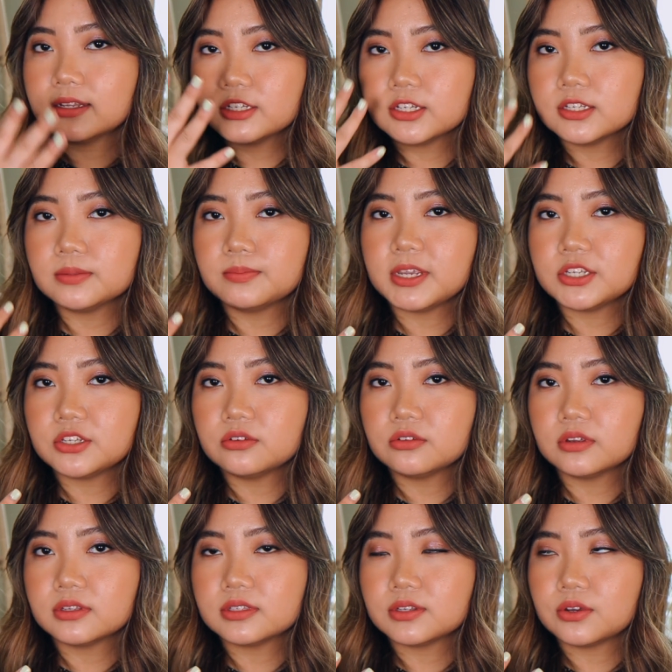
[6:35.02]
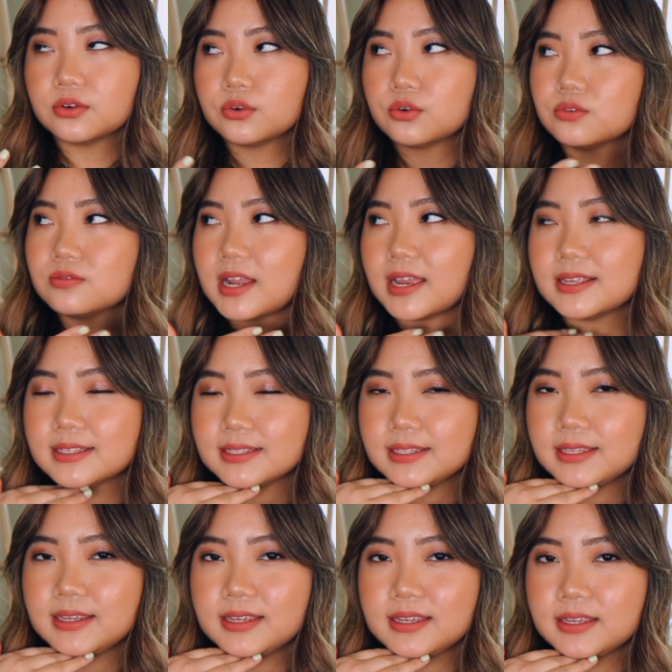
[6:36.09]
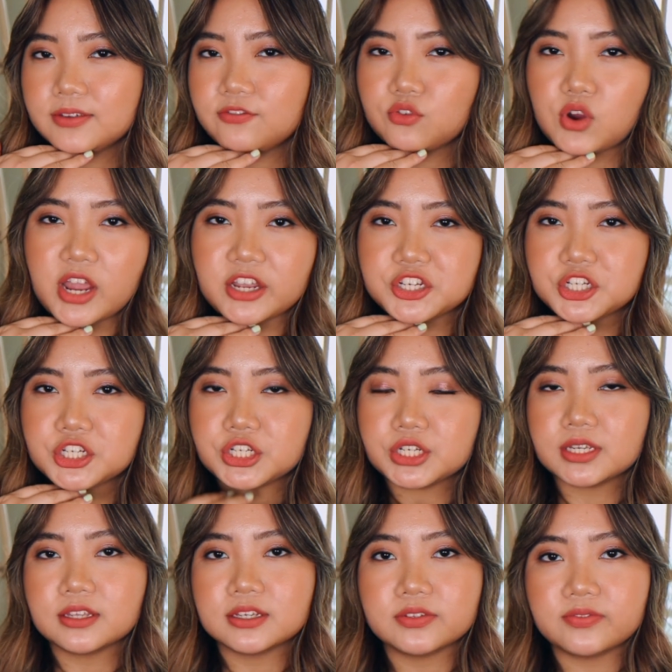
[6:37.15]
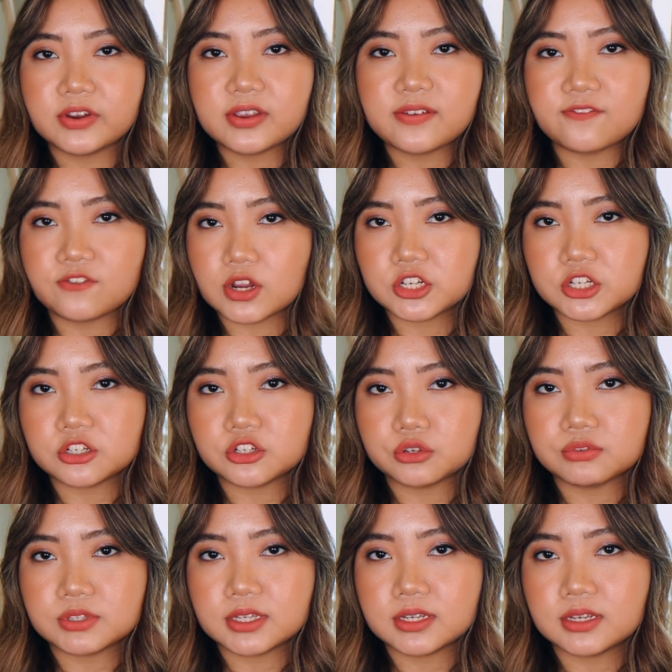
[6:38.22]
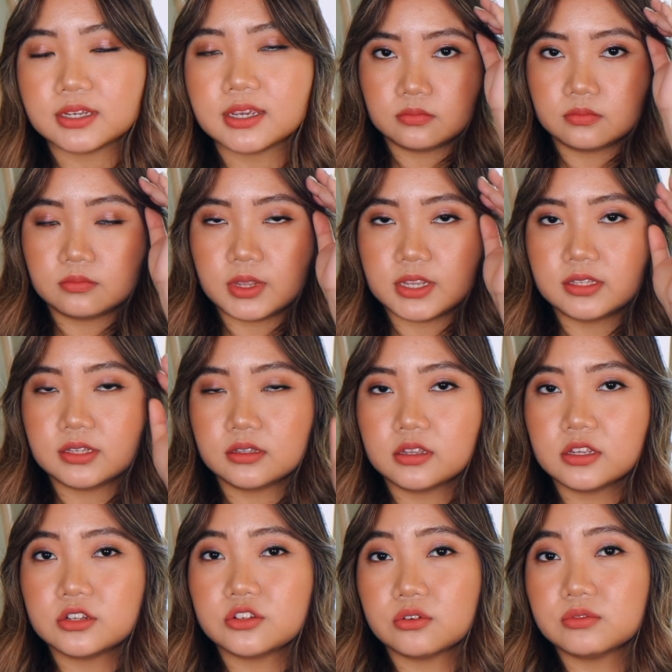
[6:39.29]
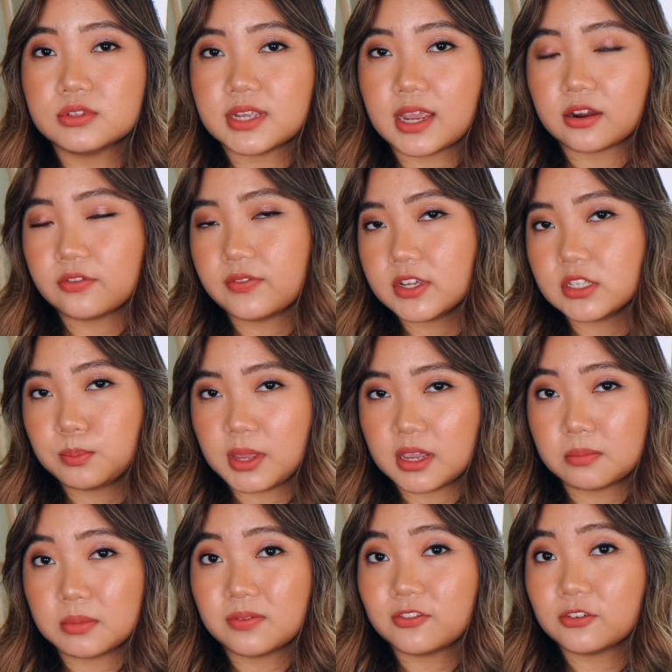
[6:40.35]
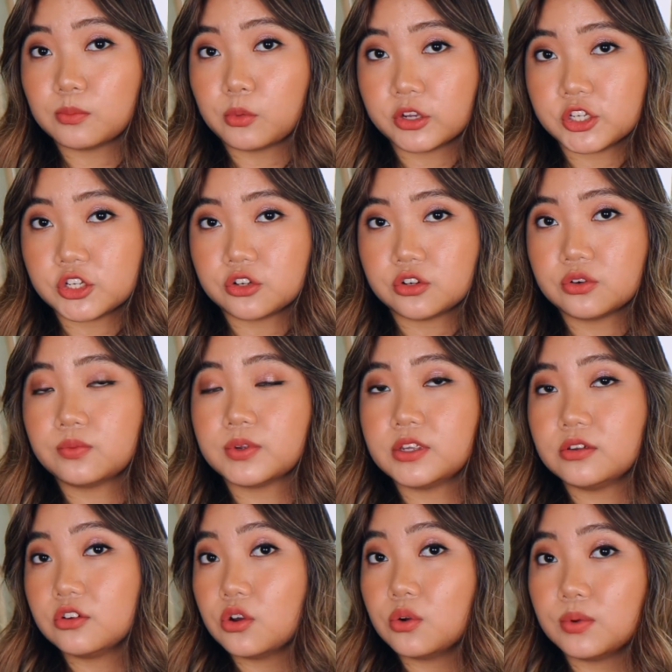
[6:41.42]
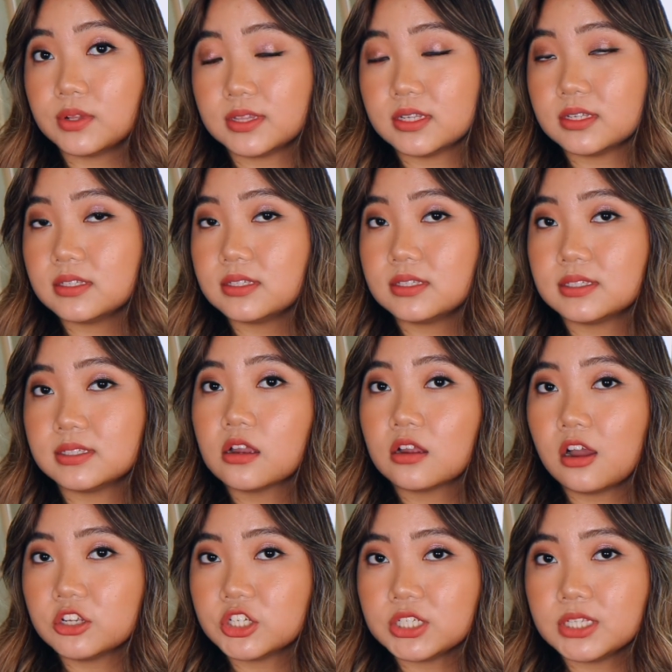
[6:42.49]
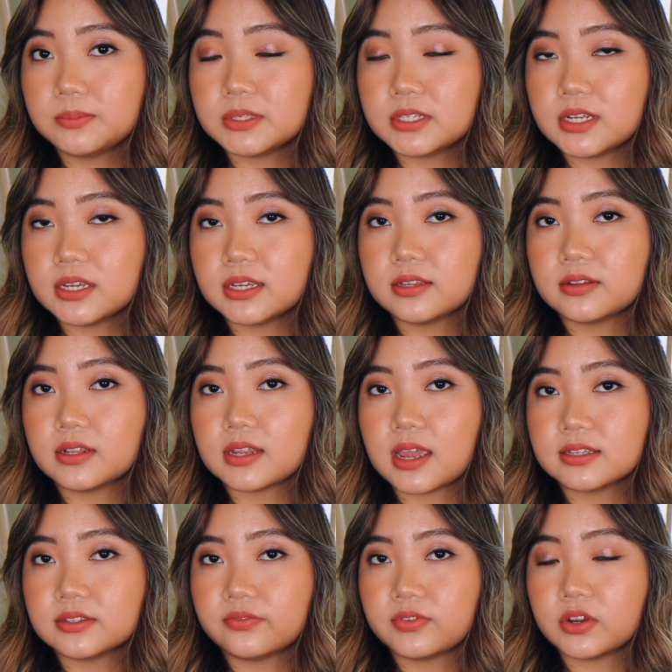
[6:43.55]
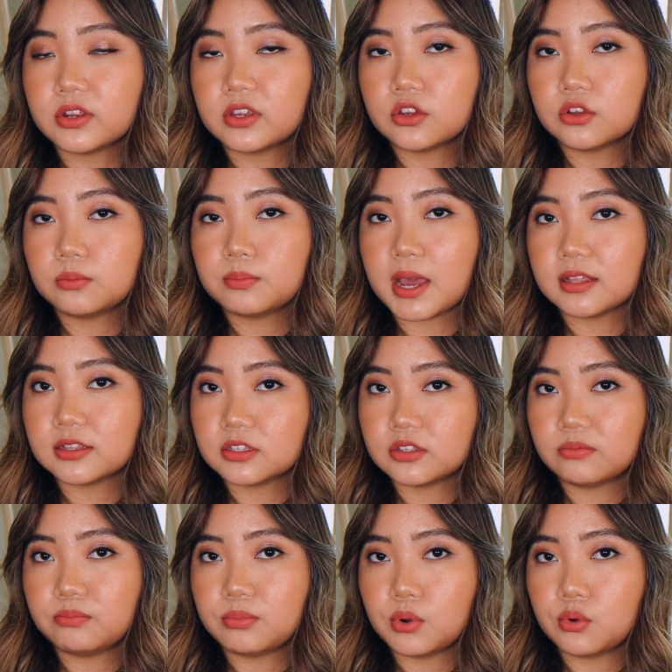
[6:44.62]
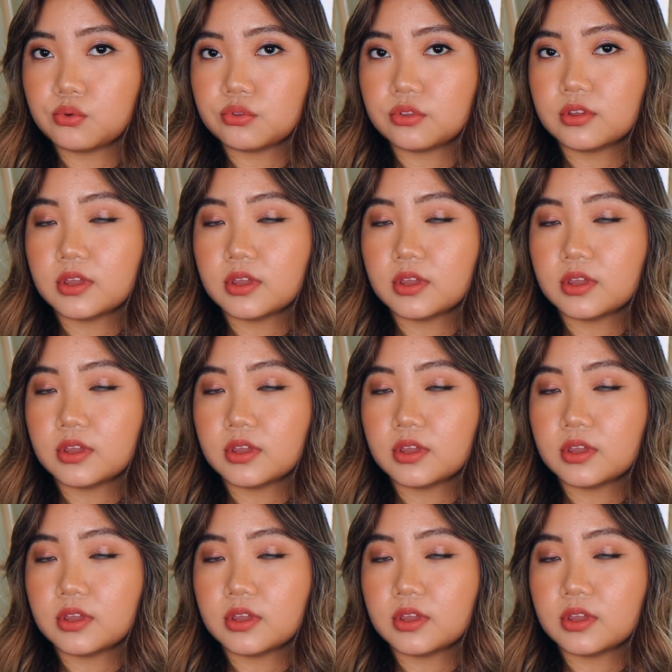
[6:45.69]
just makes you look so nicely fresh. It looks very fresh and juicy. Basically, you don't sacrifice pigment for moisture when you go with this kaja lipstick. It has a very good balance of both,